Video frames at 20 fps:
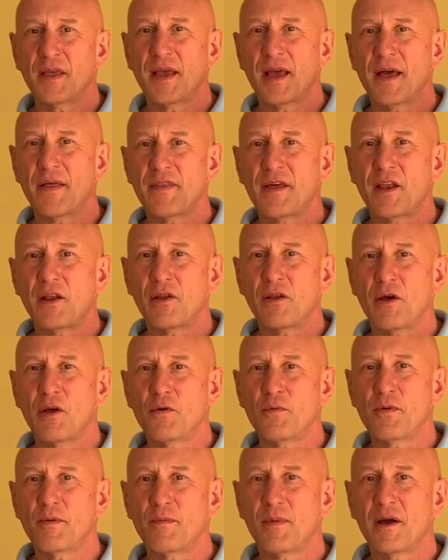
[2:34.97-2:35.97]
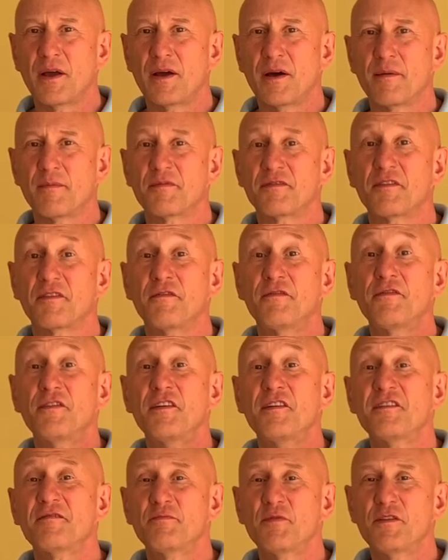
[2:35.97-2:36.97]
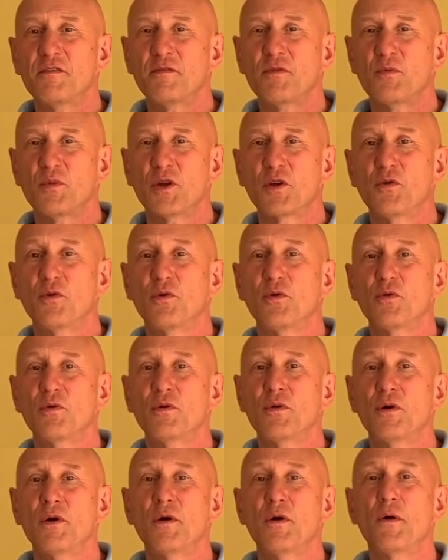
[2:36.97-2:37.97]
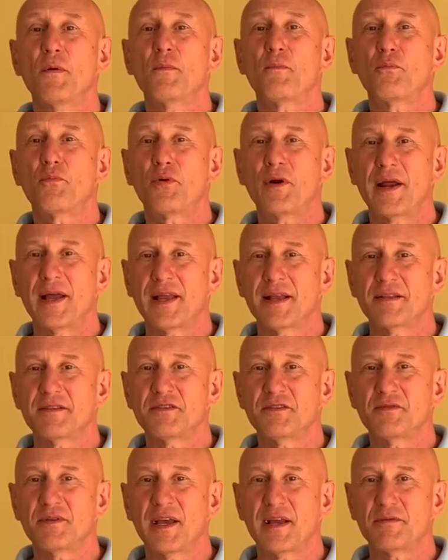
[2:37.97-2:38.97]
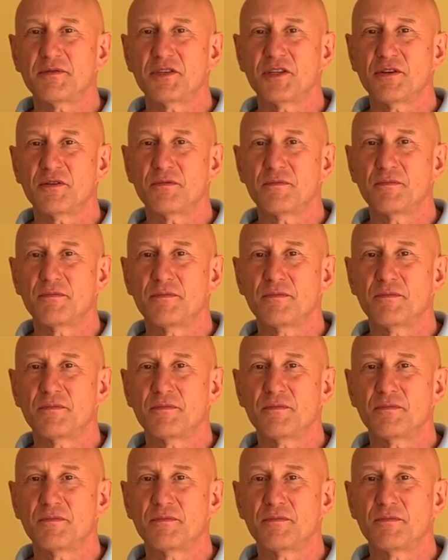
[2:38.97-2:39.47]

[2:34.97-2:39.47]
and then I'll open my arms. So the first movement we call praying to Neptune.